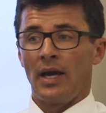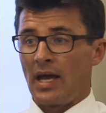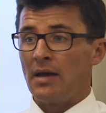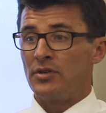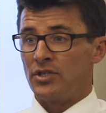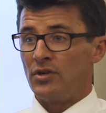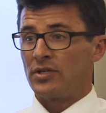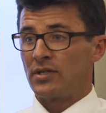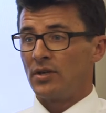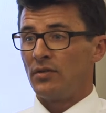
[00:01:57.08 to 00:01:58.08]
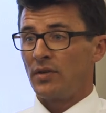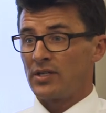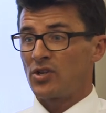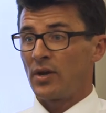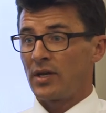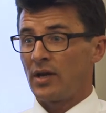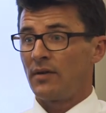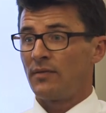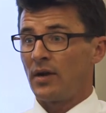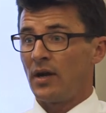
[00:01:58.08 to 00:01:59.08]
enables users to do things quicker
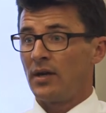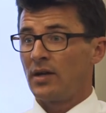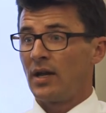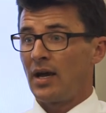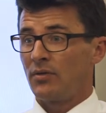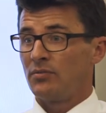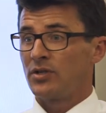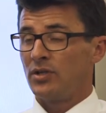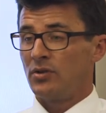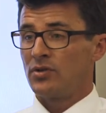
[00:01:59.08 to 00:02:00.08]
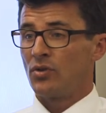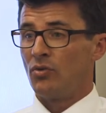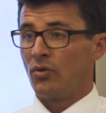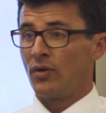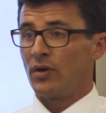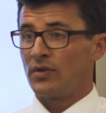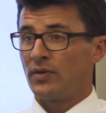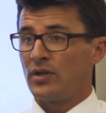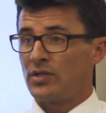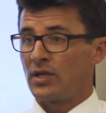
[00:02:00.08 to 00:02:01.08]
and allow them to use all of those
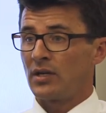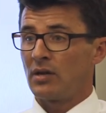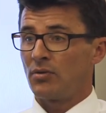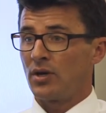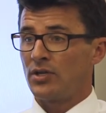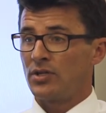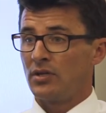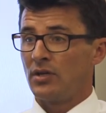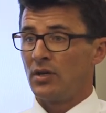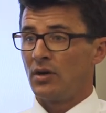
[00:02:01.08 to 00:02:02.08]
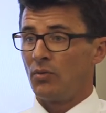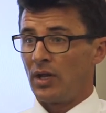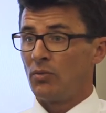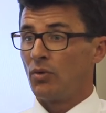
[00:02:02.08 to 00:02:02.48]
features in collaboration when they